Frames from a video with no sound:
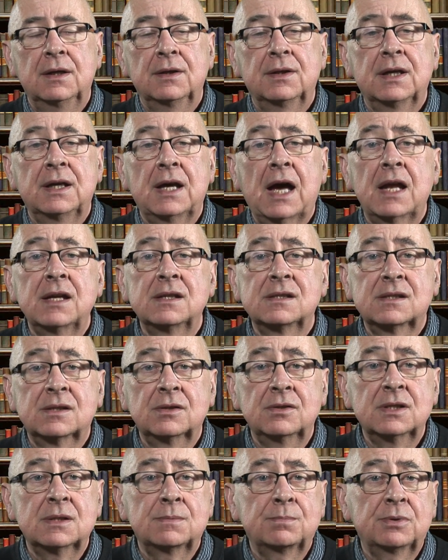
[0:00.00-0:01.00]
The
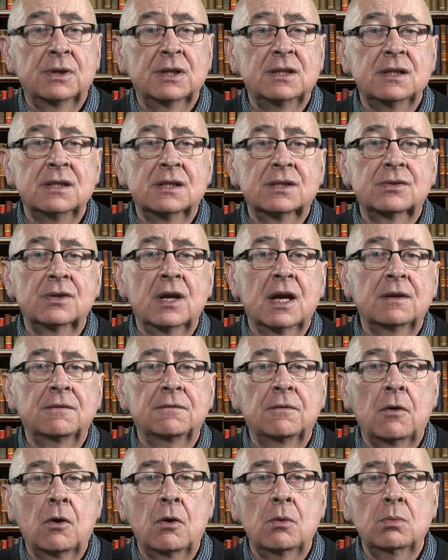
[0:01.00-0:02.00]
answer is pretty
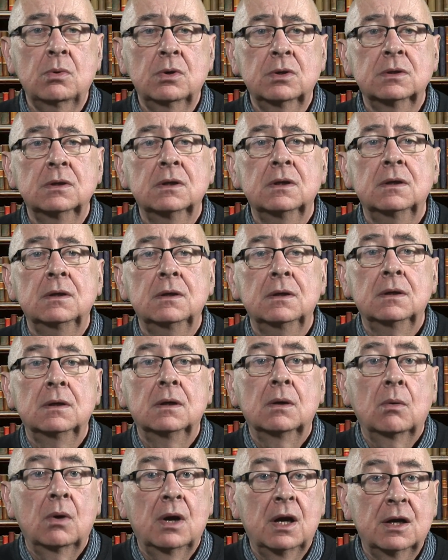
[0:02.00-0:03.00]
straightforward.
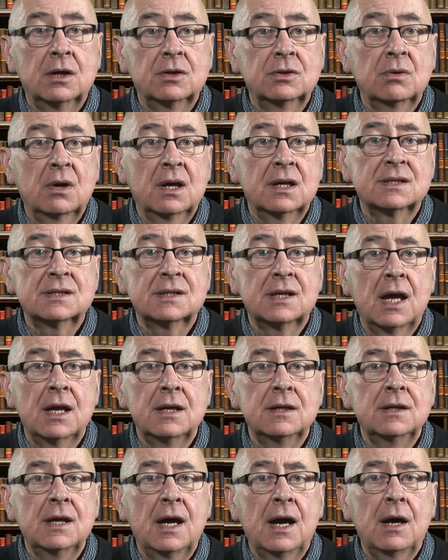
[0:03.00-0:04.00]
Where do I
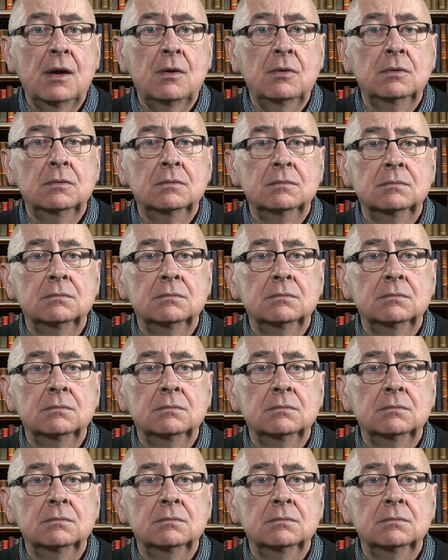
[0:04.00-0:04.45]
stand now?